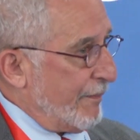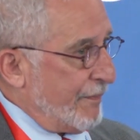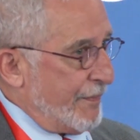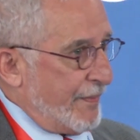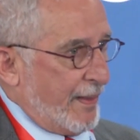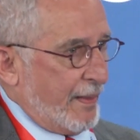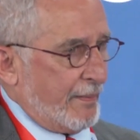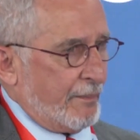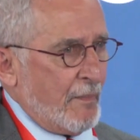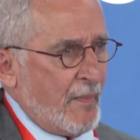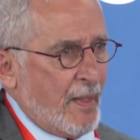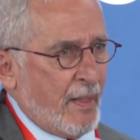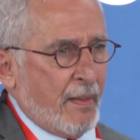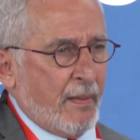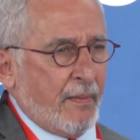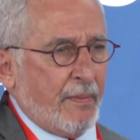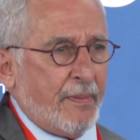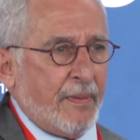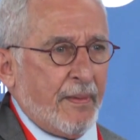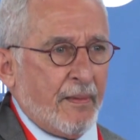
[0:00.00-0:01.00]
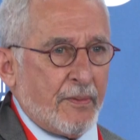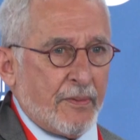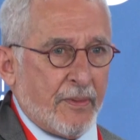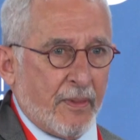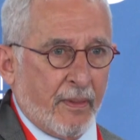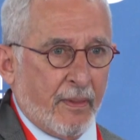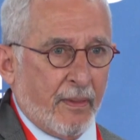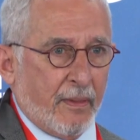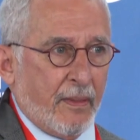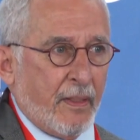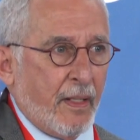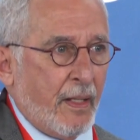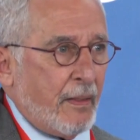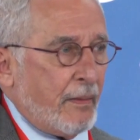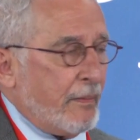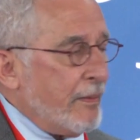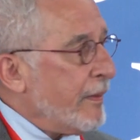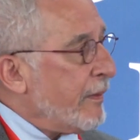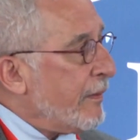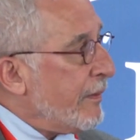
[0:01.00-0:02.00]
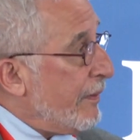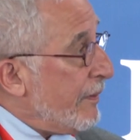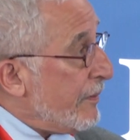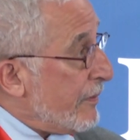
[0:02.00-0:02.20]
of that. There's an inherent